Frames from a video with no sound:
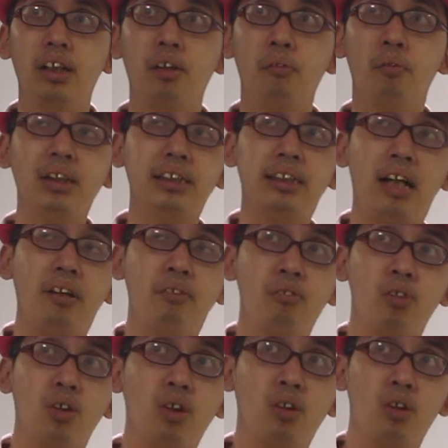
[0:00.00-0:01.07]
once I've
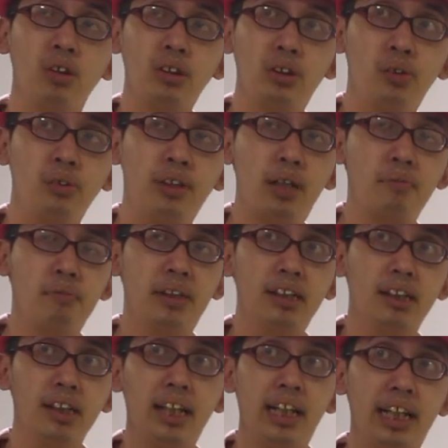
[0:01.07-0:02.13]
gone through that
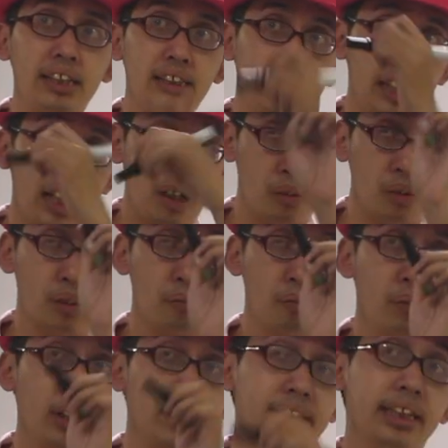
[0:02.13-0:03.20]
particular edge, I will
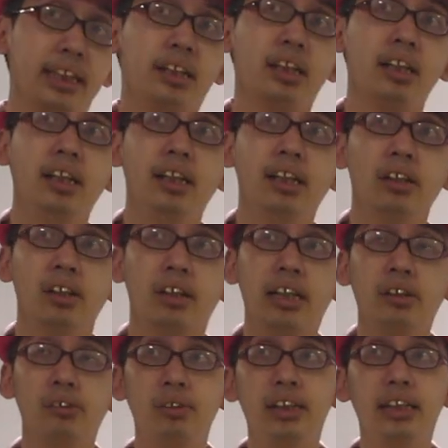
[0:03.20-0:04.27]
put a tick,
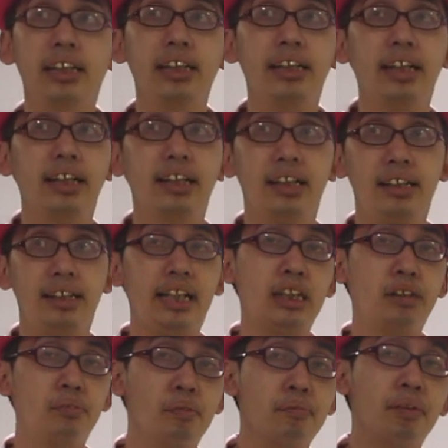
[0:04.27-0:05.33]
okay, to indicate that it
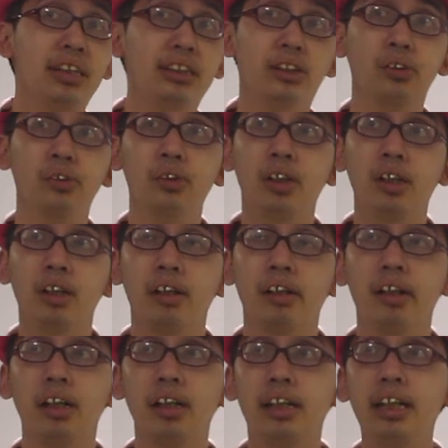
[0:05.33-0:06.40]
has been passed through.
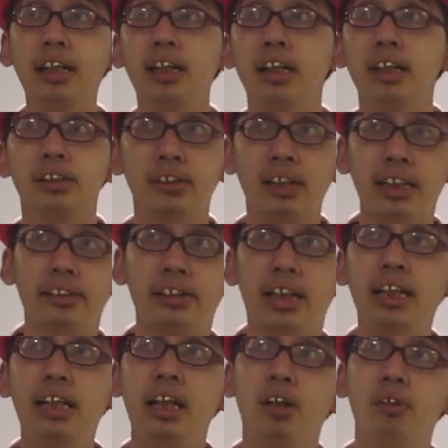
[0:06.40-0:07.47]
Okay, so let's
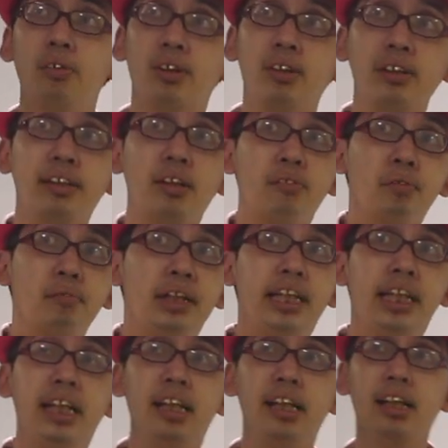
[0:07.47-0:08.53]
try. We're going to start from
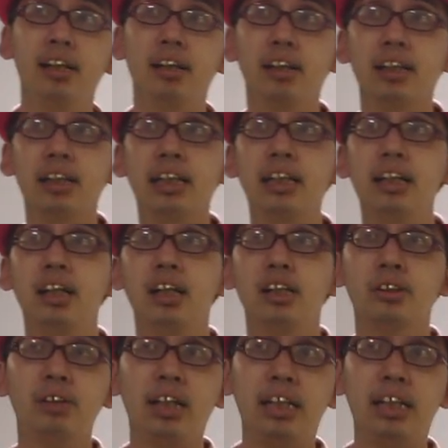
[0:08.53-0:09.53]
A. Okay, so